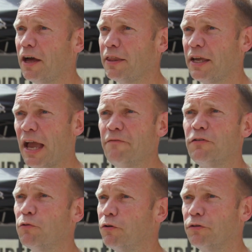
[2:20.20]
I think
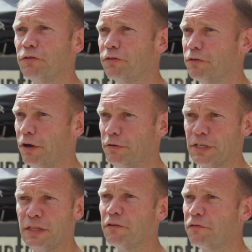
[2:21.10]
everyone
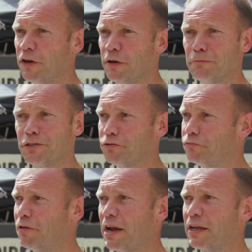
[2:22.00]
who's in the firm
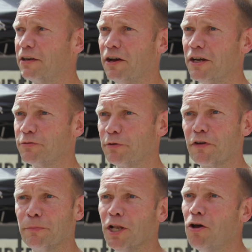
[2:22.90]
should recognise
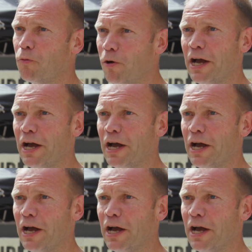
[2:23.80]
we've come a long